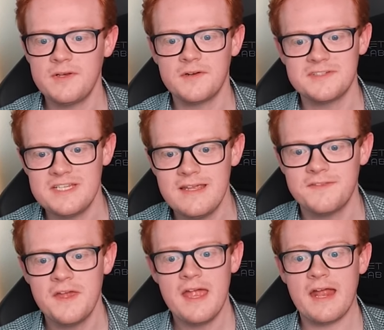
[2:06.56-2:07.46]
her
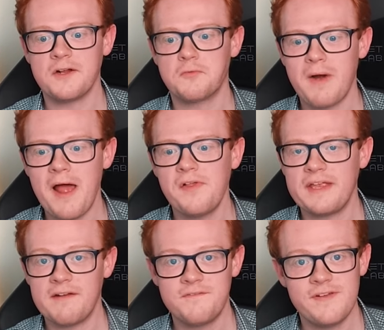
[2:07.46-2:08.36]
teeth and
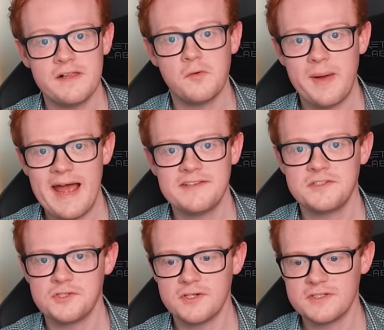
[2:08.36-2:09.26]
growling at fellow
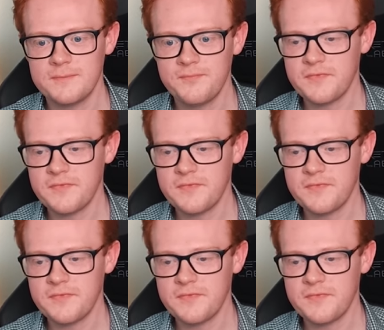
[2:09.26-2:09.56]
passengers.